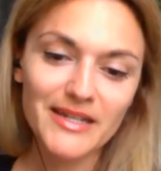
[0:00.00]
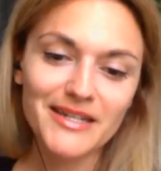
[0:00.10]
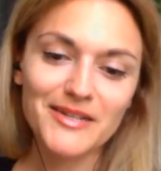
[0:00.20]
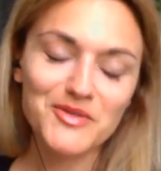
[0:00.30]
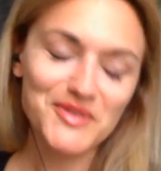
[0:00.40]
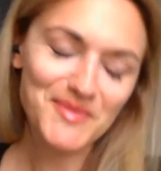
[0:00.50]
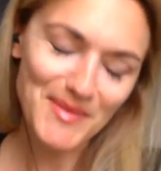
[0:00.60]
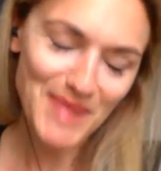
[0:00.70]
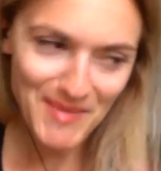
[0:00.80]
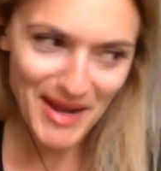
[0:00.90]
Just my
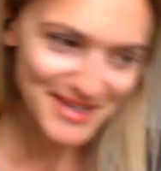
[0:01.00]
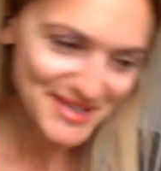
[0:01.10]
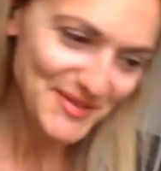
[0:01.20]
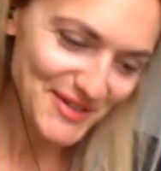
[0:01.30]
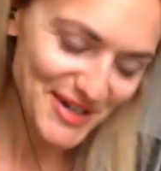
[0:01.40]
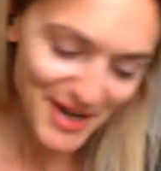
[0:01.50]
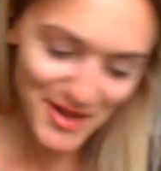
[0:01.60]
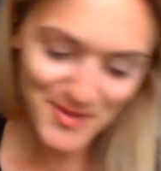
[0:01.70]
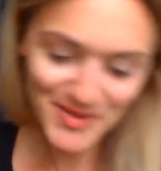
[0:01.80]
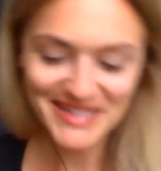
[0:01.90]
mic is over in another
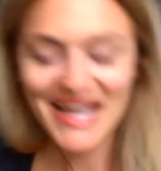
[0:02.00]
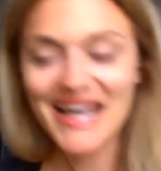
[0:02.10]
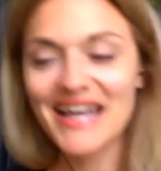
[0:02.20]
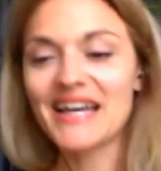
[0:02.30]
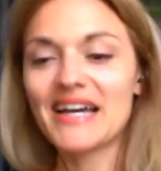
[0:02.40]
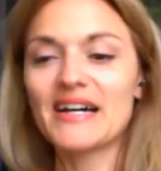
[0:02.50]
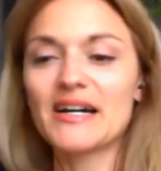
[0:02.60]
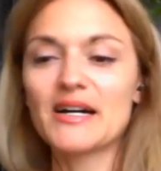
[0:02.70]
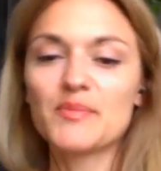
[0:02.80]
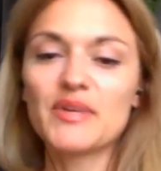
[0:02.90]
place.
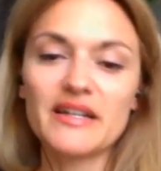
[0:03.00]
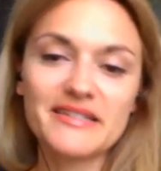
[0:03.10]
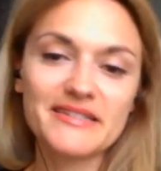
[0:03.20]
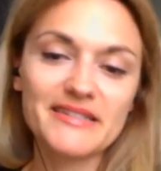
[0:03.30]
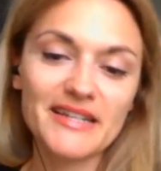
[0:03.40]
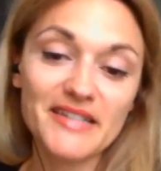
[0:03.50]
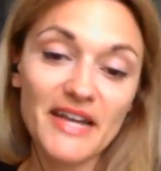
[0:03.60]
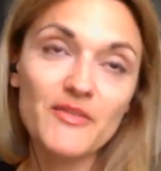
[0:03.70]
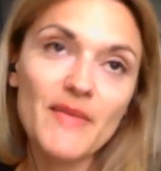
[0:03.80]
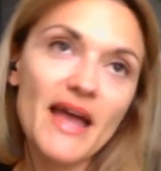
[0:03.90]
But aside
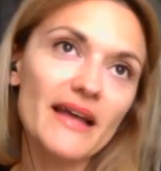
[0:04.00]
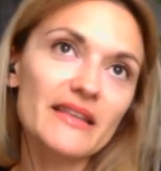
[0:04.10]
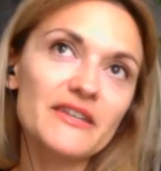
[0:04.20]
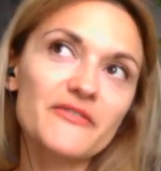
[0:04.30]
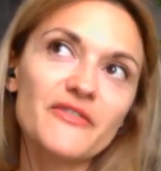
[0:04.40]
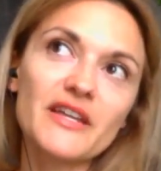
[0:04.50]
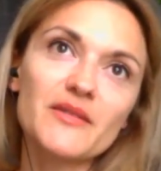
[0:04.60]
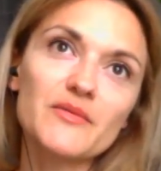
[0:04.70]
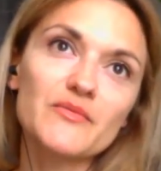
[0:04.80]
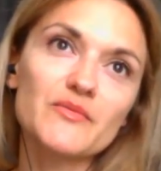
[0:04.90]
from that, I live
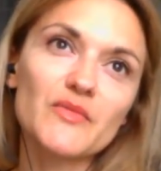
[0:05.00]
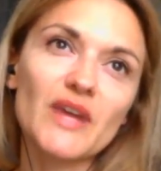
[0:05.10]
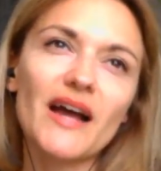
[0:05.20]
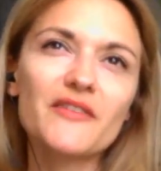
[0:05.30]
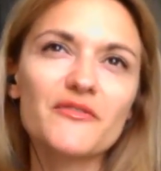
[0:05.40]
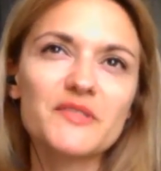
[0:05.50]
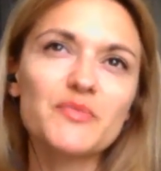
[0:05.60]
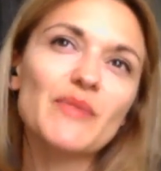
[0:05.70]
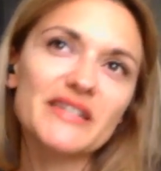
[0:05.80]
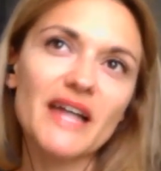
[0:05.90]
in, kind of split
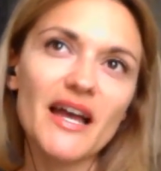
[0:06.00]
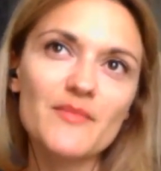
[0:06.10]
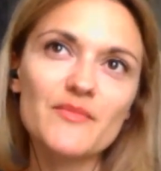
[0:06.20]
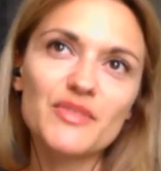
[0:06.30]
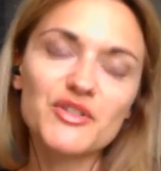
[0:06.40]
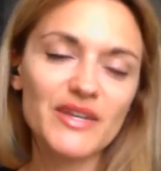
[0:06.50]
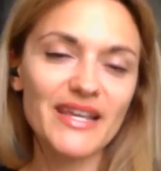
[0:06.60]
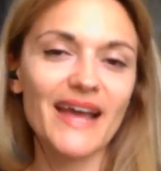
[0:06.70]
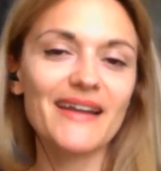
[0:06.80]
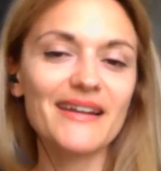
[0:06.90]
my time between
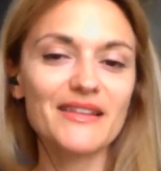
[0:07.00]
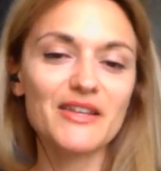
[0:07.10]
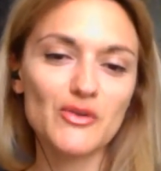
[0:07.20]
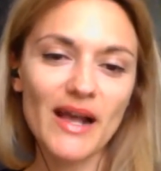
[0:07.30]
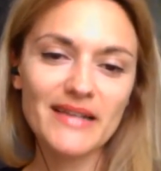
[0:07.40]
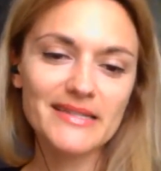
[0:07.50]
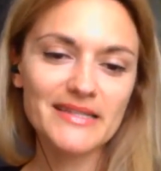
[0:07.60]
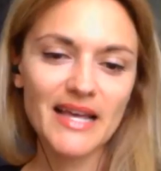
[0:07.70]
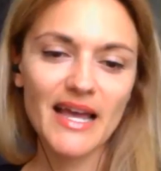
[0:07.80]
Canada and the US.